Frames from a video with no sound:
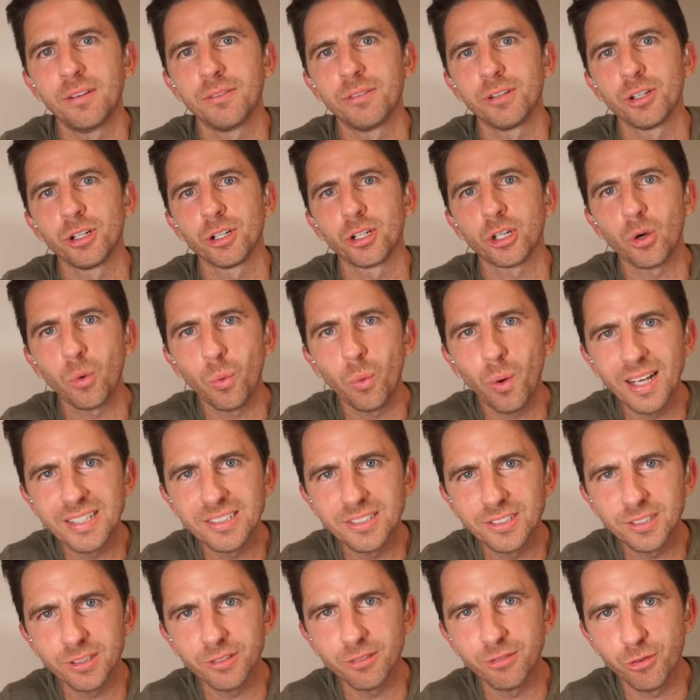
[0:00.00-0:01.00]
of her
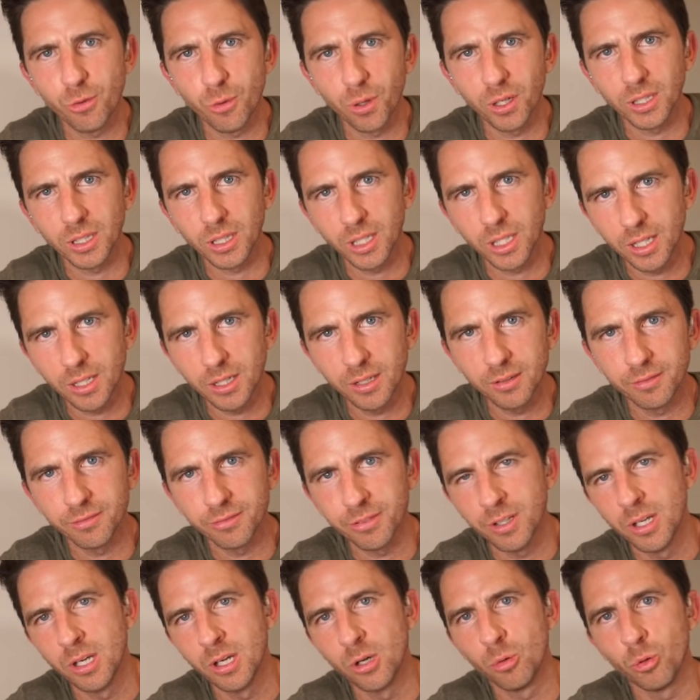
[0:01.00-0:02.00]
quest for
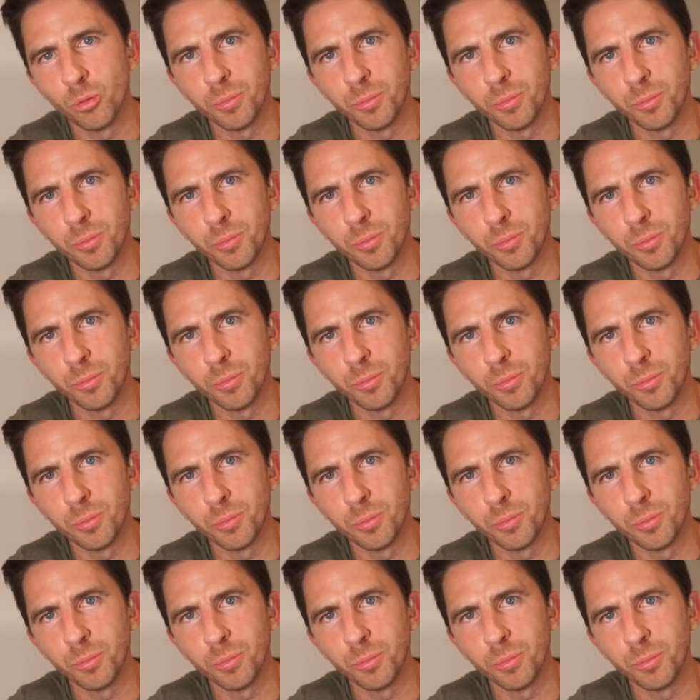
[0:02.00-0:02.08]
love.